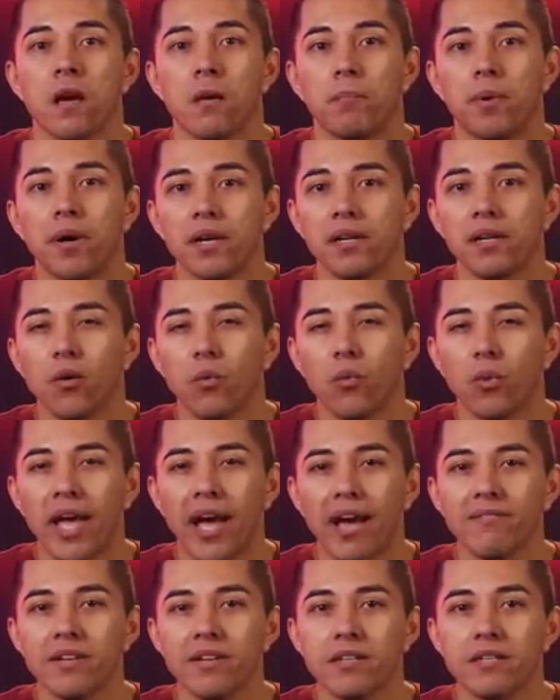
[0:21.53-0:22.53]
But we
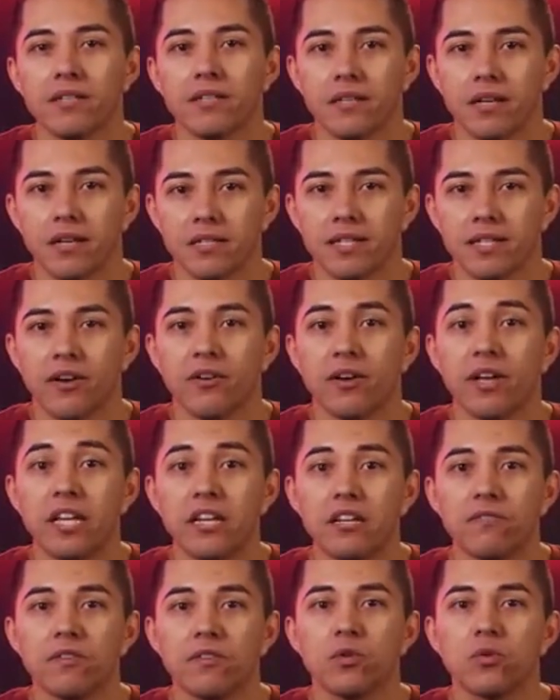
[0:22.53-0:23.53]
haven't discussed how
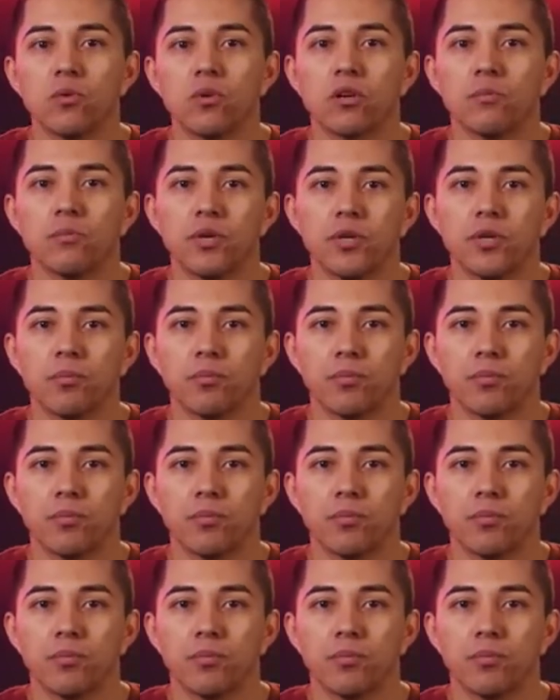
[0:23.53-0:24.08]
individual computer